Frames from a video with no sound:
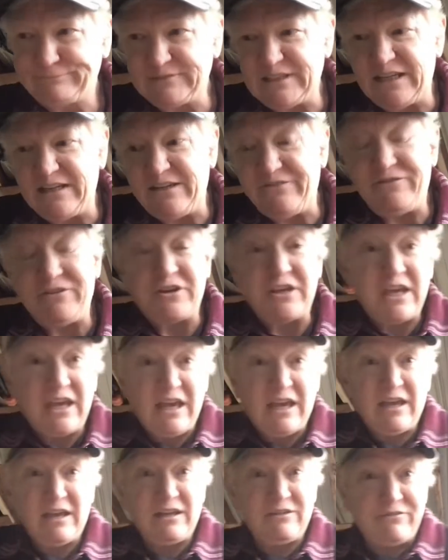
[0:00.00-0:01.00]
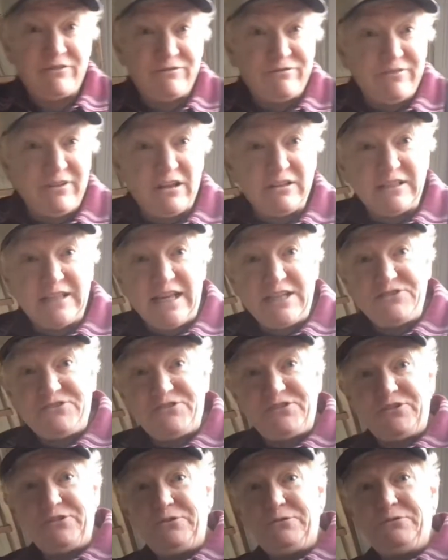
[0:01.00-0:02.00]
if you can, if you feel led
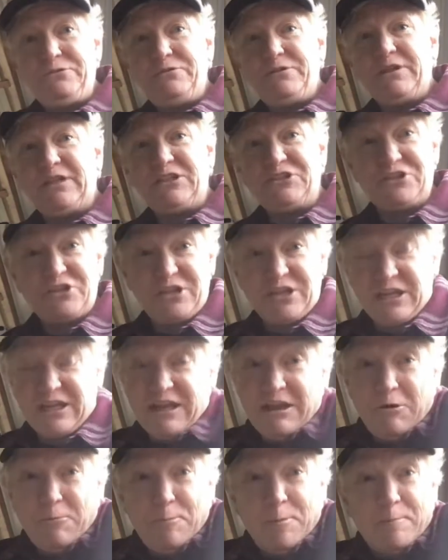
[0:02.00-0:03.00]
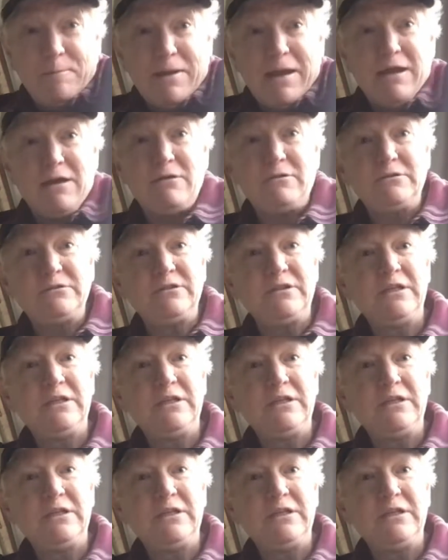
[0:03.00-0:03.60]
to, and you can help them out,